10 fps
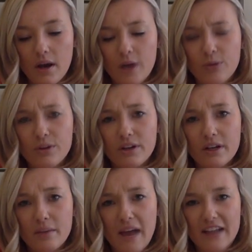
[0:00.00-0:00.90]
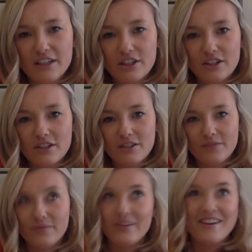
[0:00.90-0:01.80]
And were there any monsters?
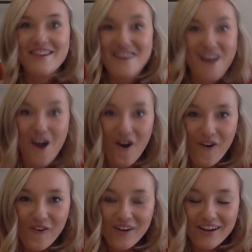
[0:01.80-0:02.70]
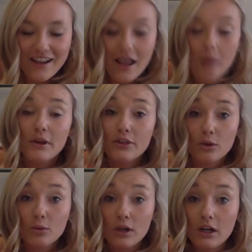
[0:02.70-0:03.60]
No. But
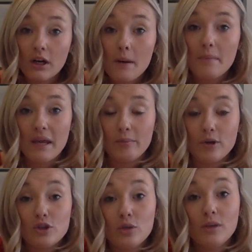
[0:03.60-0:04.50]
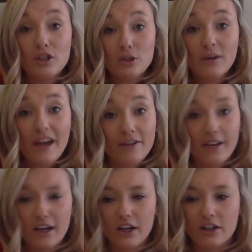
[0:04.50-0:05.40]
there were people, so we do have
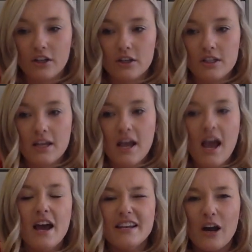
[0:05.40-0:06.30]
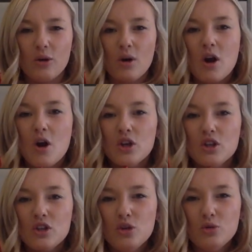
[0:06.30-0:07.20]
characters. Now,
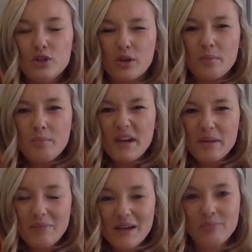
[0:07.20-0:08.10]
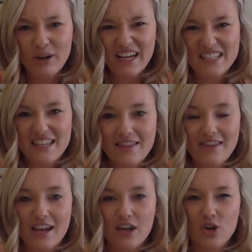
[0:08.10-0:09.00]
use your big, big brains and
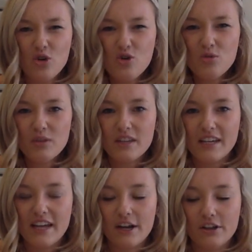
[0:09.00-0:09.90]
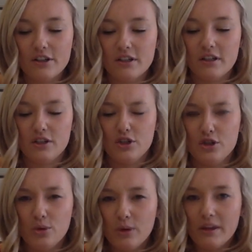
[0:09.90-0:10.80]
think. Who were the characters in the
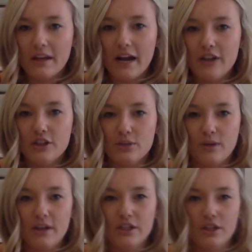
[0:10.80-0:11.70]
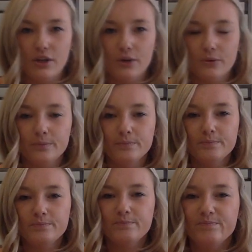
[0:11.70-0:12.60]
story that I just read to
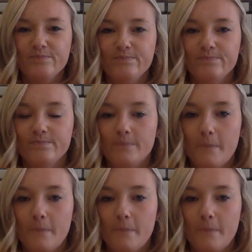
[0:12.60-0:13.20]
you?